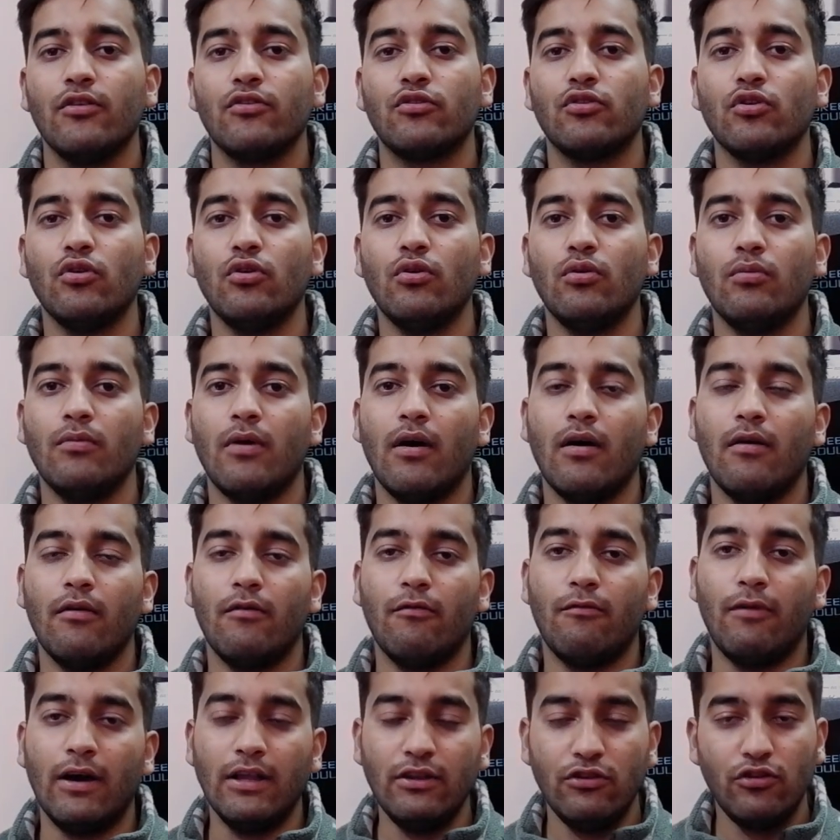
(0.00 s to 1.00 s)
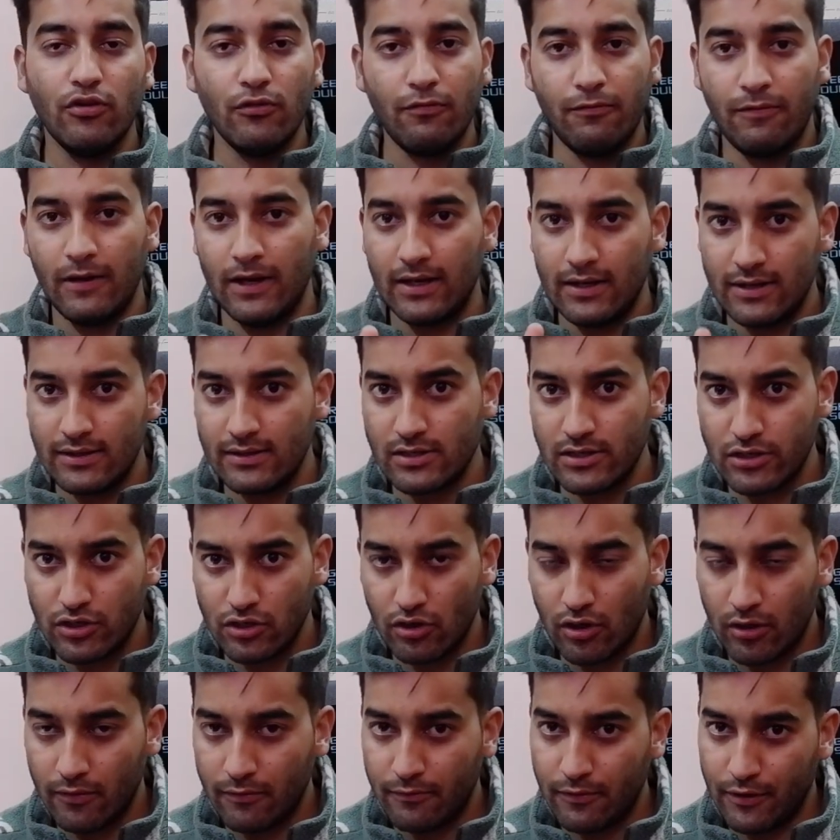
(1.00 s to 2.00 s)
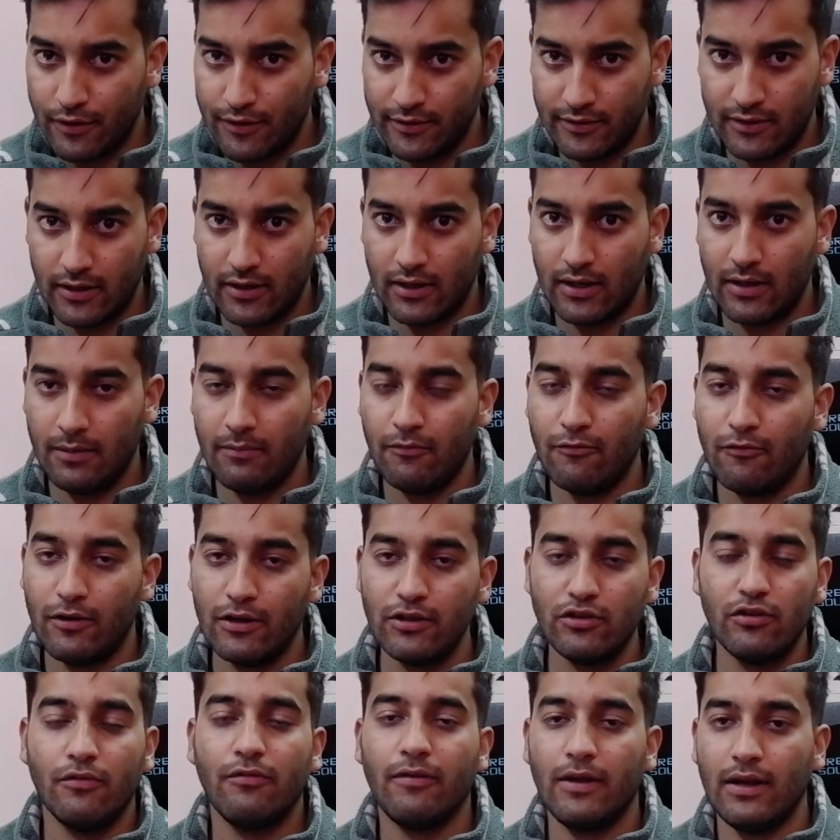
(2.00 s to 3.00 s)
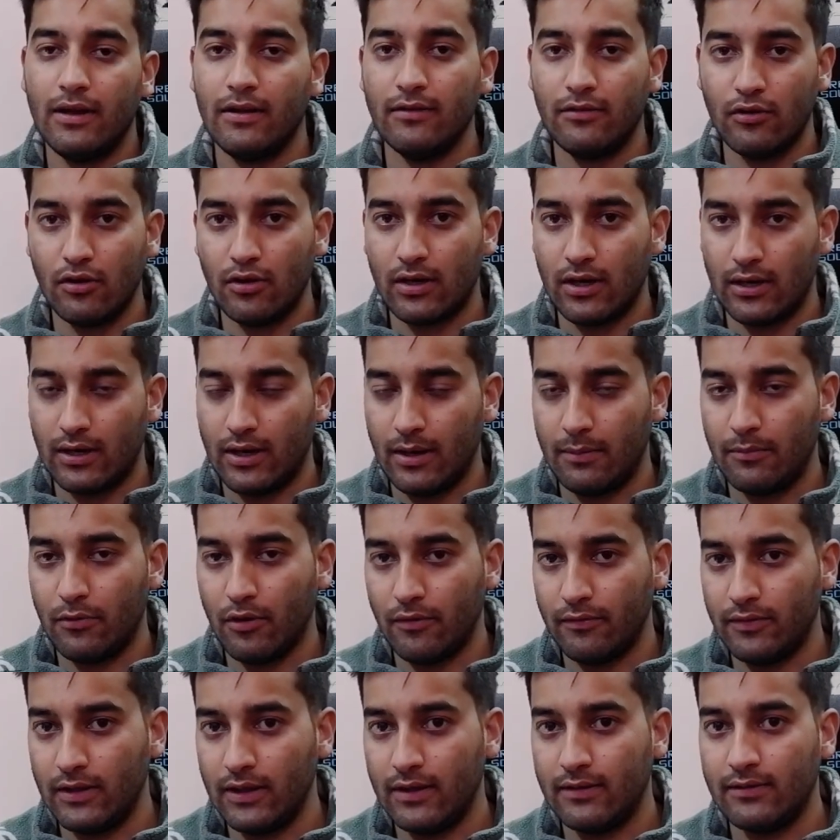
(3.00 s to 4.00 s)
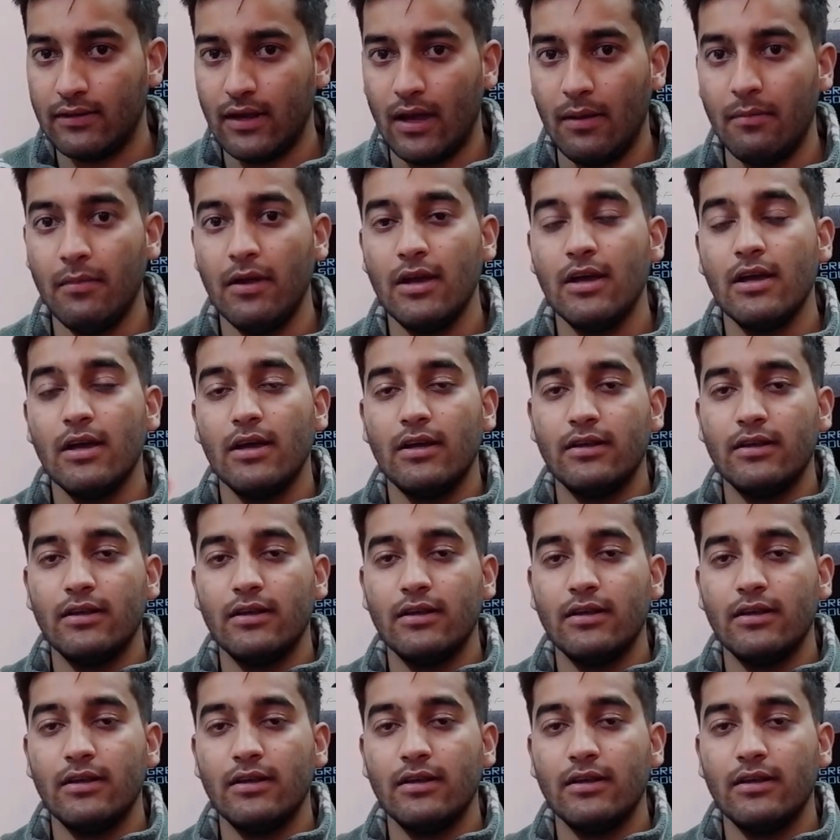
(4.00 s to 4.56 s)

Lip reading: So once you finish your first attempt, once you finish your attempt of the exam,